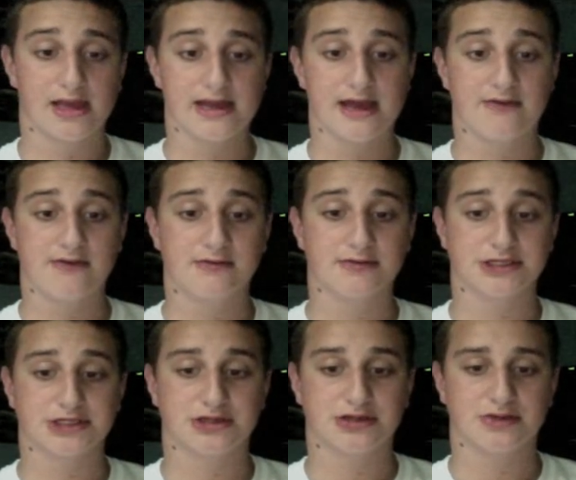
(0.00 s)
Now what I'm going to
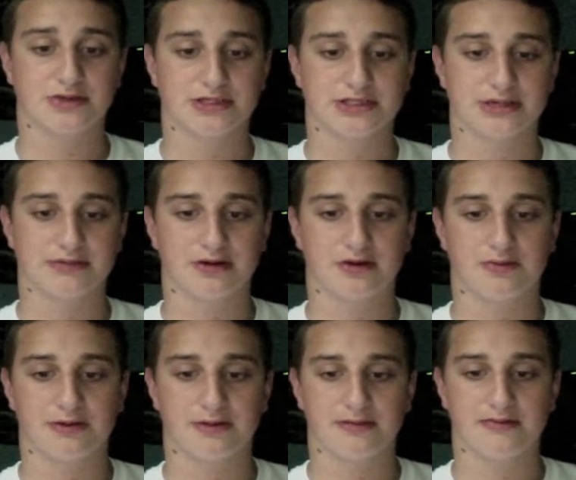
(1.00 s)
show you is I'm going to
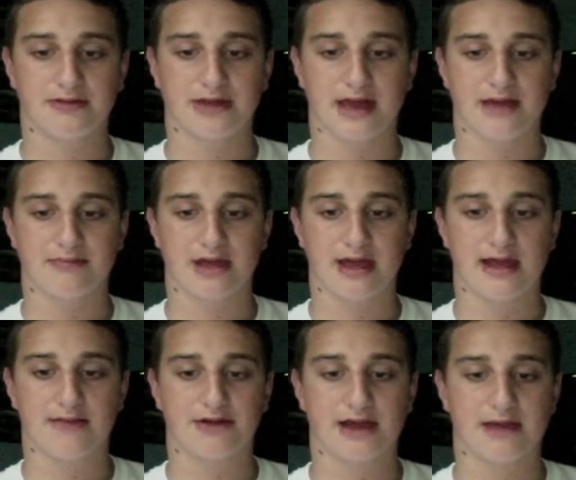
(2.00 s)
open up every app,
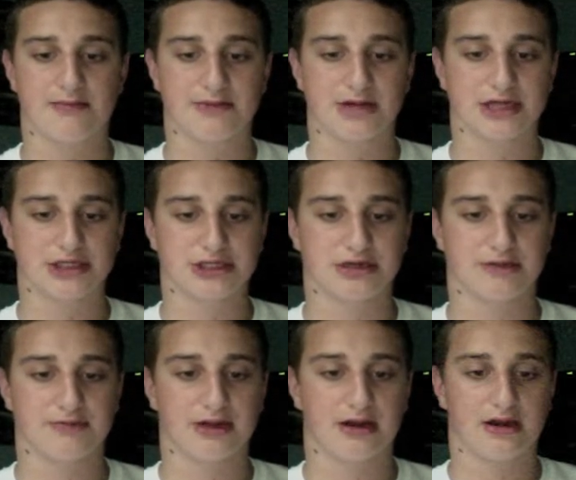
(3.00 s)
every application
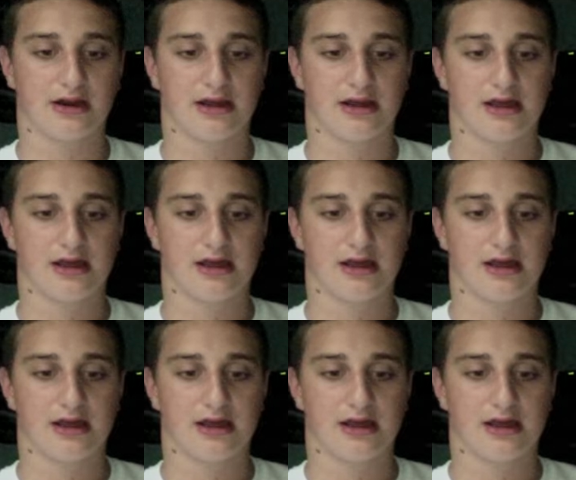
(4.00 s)
up here,